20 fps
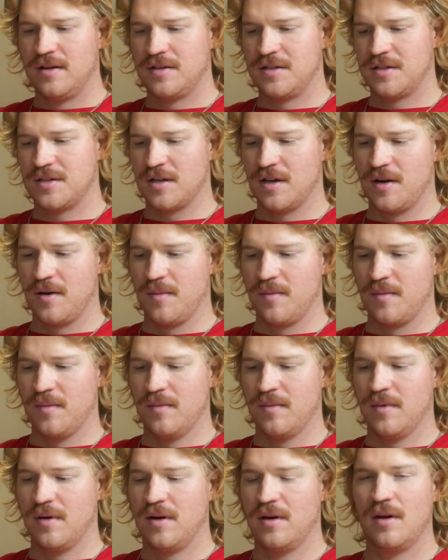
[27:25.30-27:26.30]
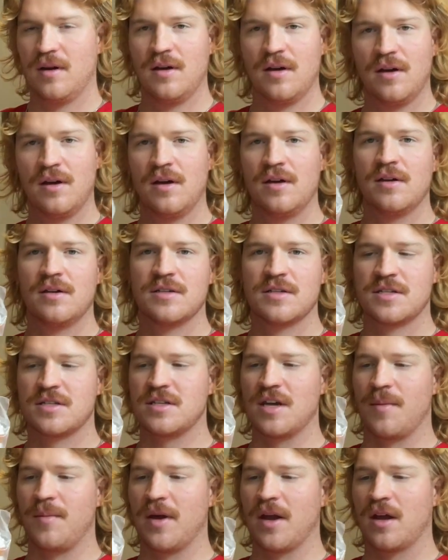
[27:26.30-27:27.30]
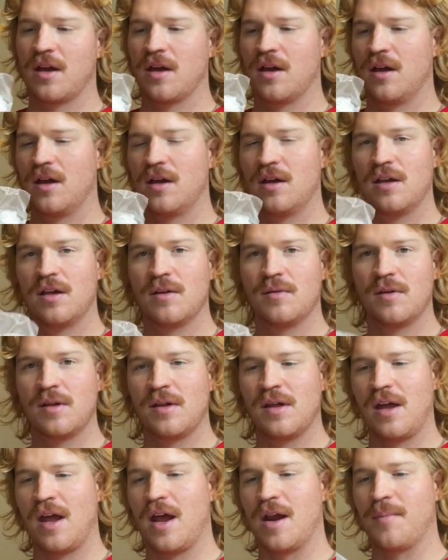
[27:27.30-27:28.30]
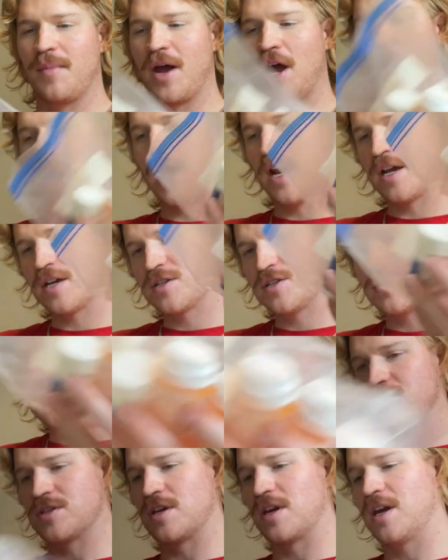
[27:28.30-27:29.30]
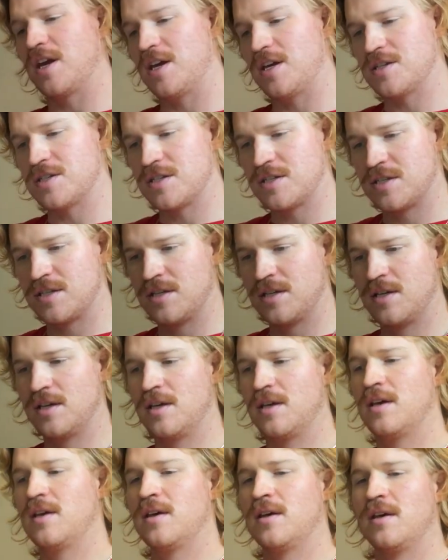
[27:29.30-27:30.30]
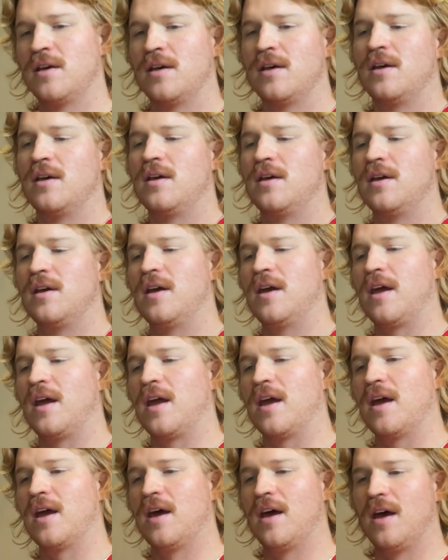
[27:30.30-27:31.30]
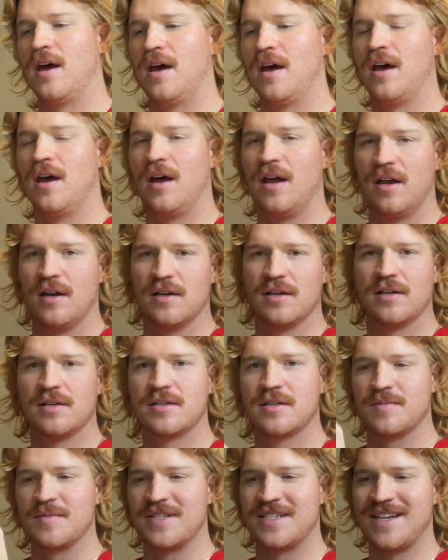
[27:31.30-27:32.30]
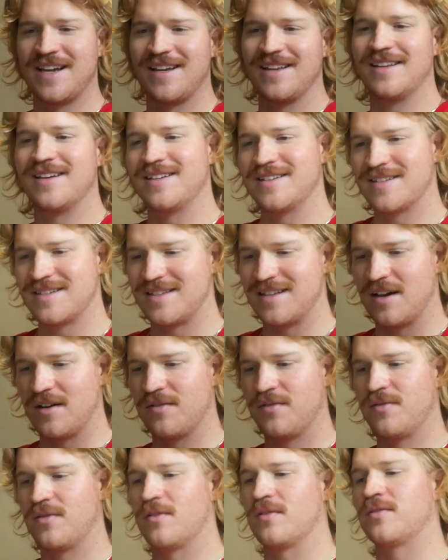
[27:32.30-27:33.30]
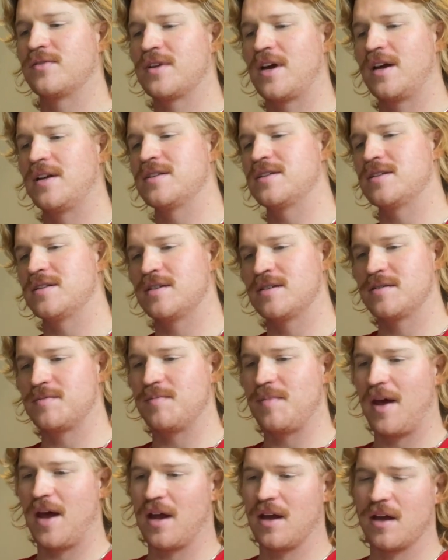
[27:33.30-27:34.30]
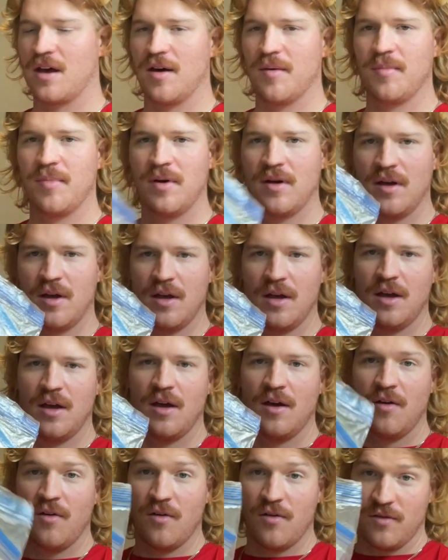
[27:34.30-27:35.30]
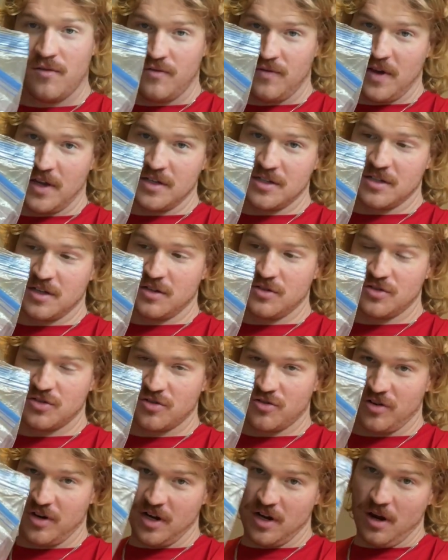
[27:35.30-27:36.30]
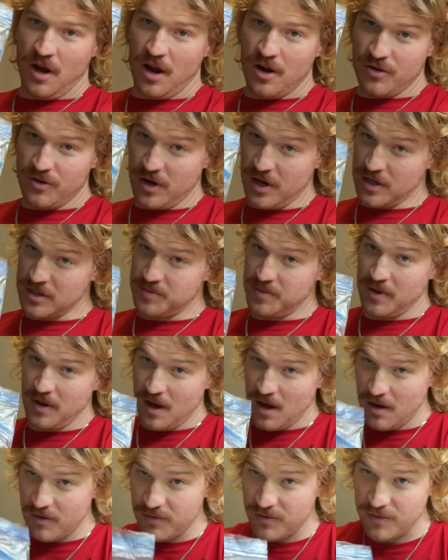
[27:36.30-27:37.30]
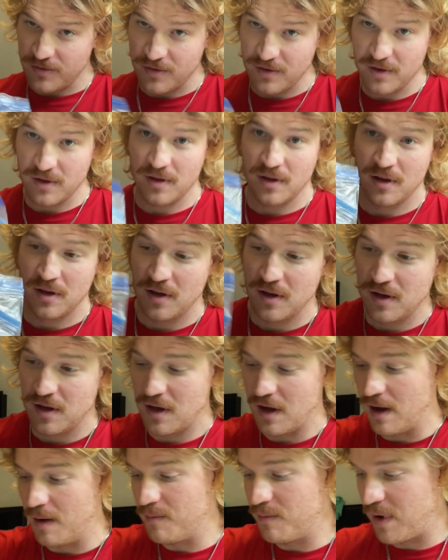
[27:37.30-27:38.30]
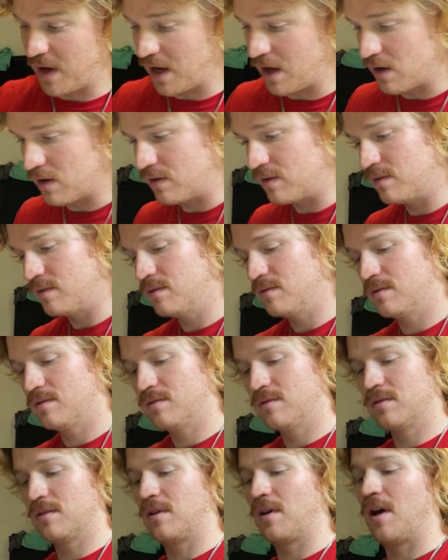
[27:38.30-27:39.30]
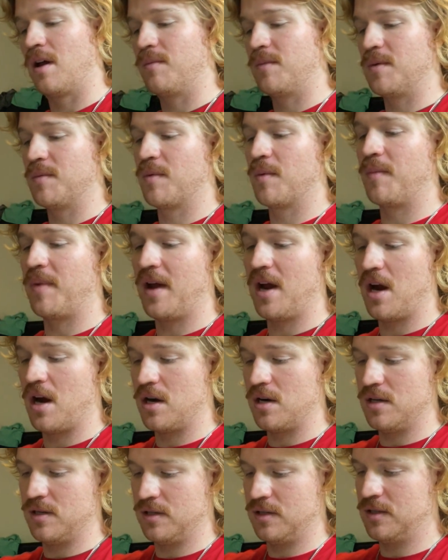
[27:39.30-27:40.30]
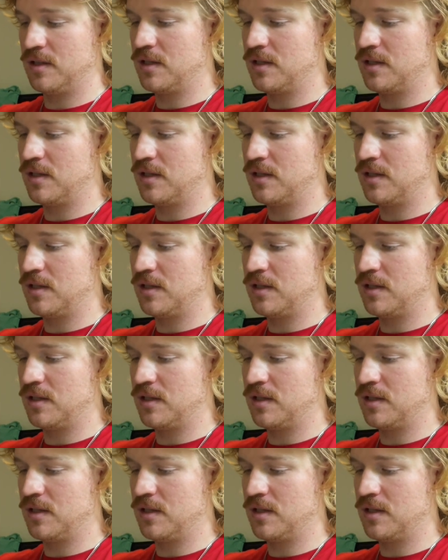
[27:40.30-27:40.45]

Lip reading: some stomach antibiotics just in case, and some saline stuff for sinuses, backup, face sunscreen, 100 SPF. I'm pale, gotta be prepared.